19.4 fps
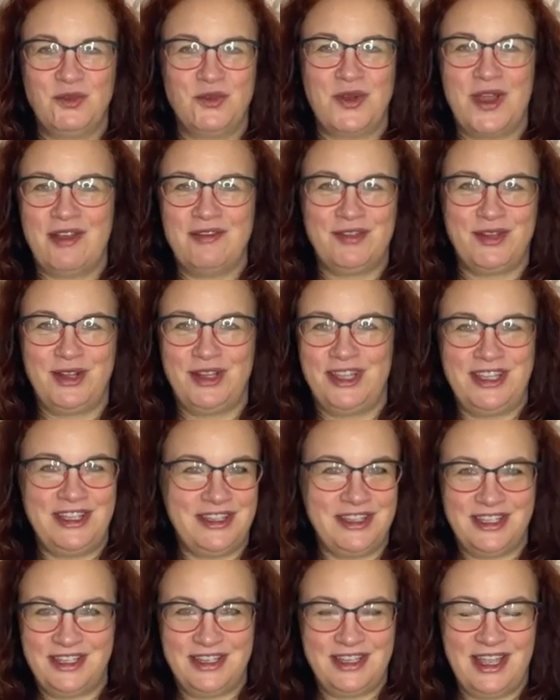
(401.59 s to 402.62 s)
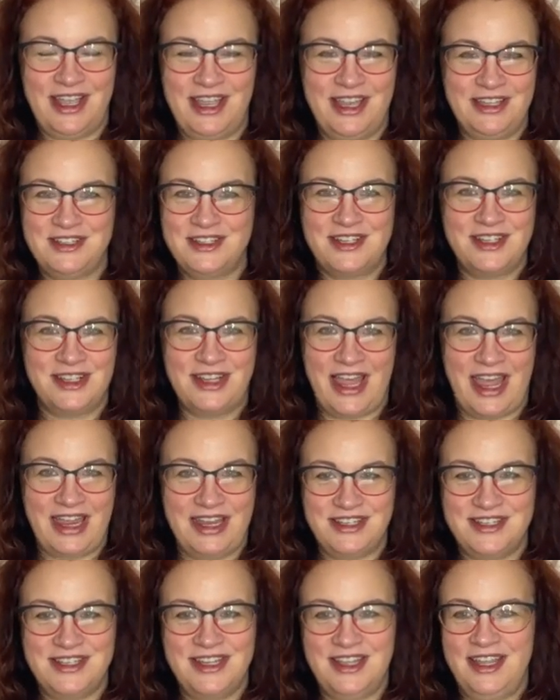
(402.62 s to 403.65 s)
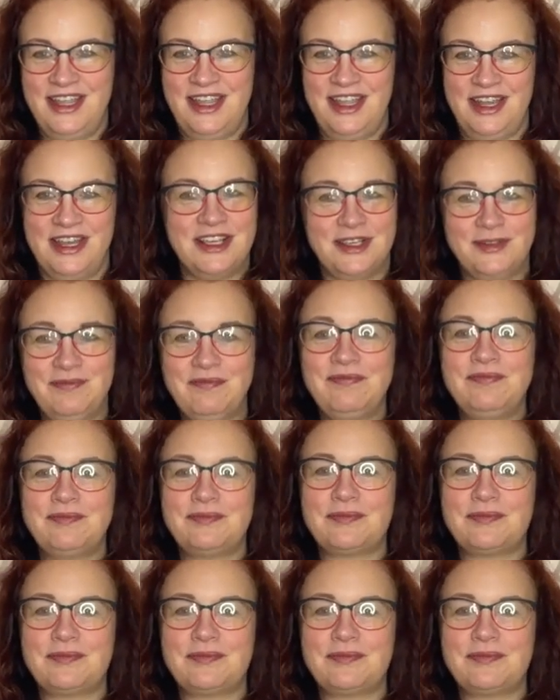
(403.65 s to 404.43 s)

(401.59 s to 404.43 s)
revel in delight in it.